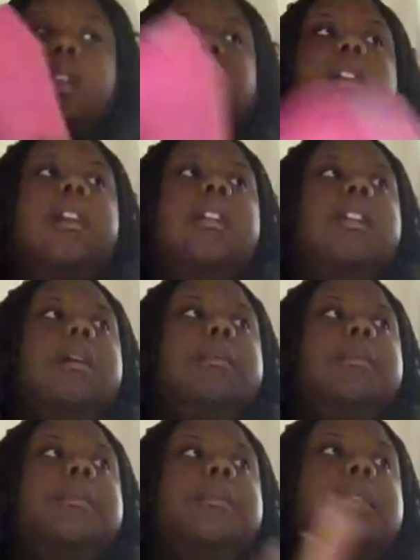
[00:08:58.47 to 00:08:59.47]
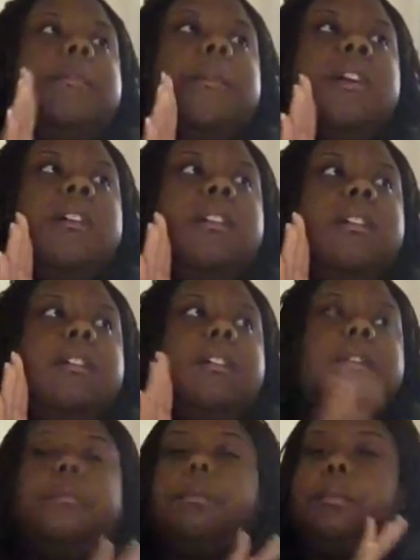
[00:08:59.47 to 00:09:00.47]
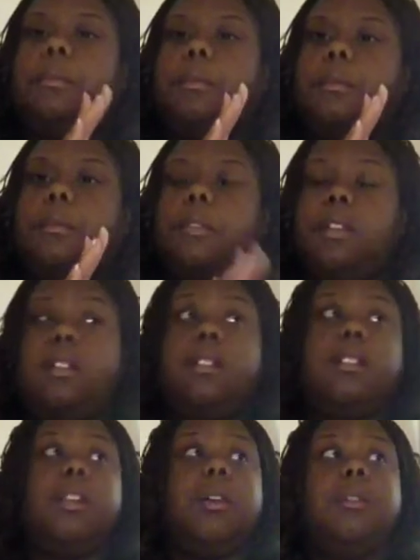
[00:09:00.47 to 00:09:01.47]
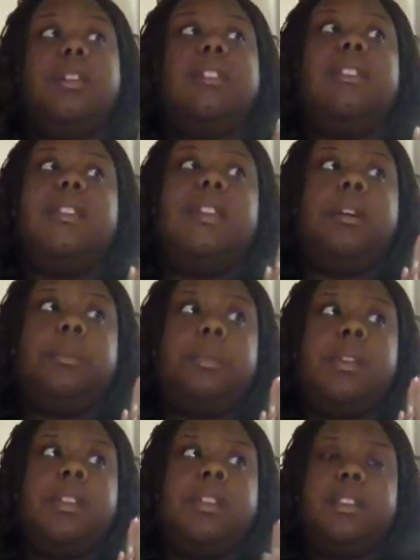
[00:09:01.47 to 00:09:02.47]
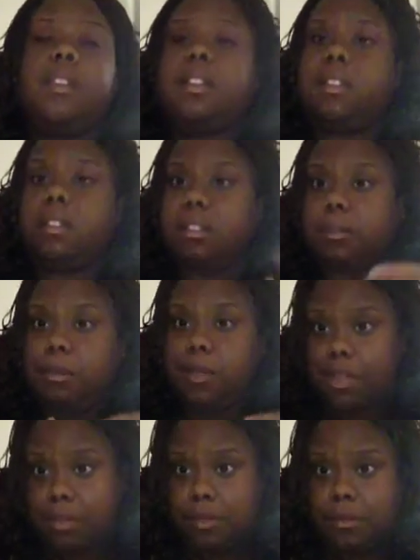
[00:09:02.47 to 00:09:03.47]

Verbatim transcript: and I'm doing my, mm, the only thing I wanted done to me